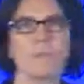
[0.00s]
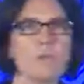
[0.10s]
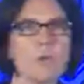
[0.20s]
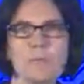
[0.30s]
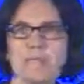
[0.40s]

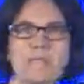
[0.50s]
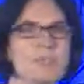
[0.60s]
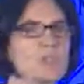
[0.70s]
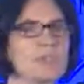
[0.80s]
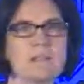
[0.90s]

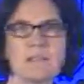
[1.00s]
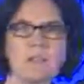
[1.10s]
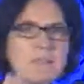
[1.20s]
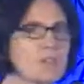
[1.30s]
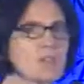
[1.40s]
urbanization,
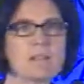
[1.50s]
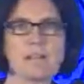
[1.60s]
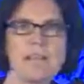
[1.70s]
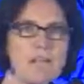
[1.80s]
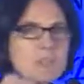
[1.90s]
congestion,
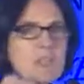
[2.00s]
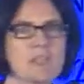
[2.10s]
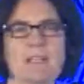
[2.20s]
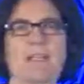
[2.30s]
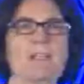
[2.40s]
climate
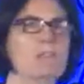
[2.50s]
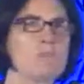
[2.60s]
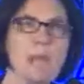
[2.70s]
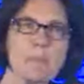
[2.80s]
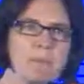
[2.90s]
change,
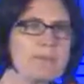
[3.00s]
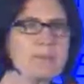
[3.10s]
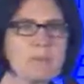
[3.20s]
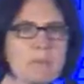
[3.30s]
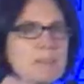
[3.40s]

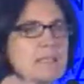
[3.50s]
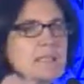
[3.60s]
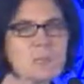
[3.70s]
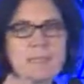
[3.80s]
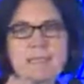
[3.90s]
rapidly
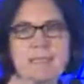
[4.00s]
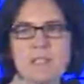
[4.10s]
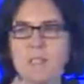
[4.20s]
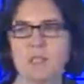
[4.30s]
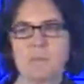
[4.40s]
growing
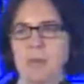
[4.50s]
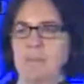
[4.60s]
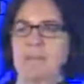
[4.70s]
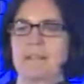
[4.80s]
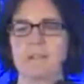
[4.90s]
seniors
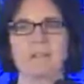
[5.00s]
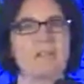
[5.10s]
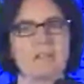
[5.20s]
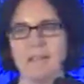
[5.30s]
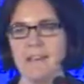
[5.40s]

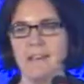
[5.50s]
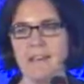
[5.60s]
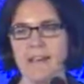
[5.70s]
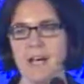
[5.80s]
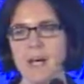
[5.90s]
population,
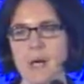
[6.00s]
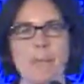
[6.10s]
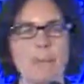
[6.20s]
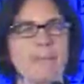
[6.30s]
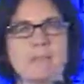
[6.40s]

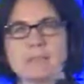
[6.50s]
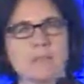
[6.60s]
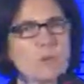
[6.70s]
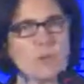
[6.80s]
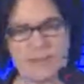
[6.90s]

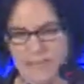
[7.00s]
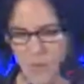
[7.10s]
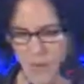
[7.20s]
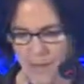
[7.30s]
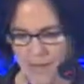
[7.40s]
social
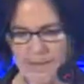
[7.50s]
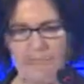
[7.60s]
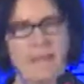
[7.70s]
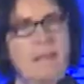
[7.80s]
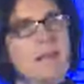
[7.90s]

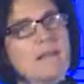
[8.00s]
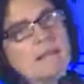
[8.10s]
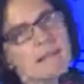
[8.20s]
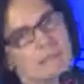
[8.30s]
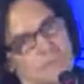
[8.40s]
inequality
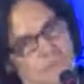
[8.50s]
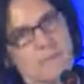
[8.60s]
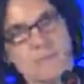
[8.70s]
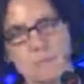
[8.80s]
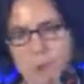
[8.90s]
that's
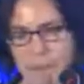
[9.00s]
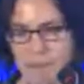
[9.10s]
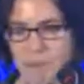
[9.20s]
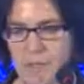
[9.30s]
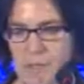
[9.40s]
spurred by
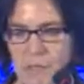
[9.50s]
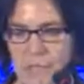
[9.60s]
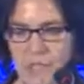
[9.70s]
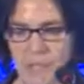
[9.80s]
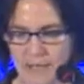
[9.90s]

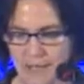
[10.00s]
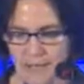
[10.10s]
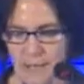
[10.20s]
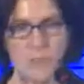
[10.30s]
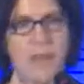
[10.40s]
transportation,
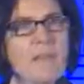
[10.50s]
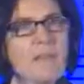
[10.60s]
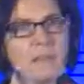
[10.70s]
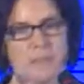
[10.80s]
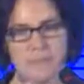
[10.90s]
but
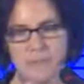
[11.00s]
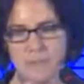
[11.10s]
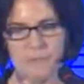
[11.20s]
rather to